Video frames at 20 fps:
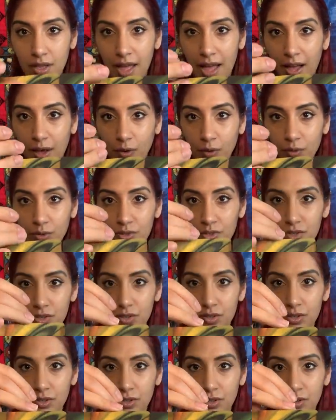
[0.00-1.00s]
Out,
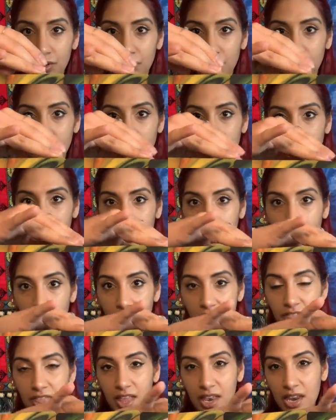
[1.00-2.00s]

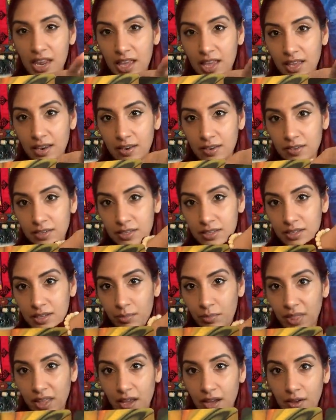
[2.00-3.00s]
and then into
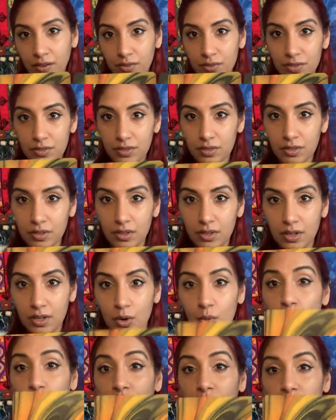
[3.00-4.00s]
something else.
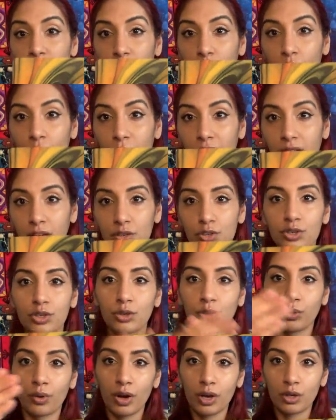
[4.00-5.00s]
What are you going
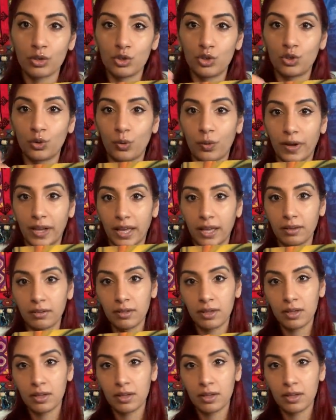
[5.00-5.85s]
into? Joy.